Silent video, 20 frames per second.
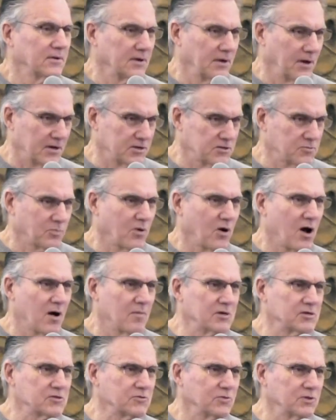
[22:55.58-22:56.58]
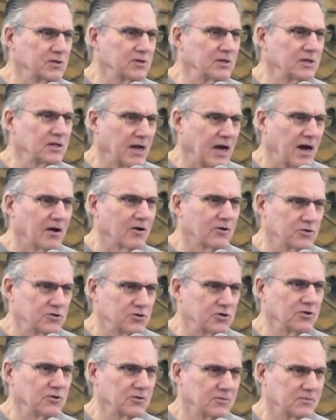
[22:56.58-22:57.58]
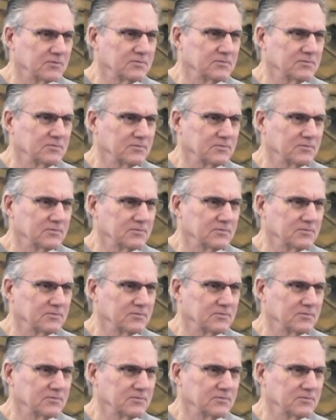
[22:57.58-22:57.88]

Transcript: to God's promise when He encountered you.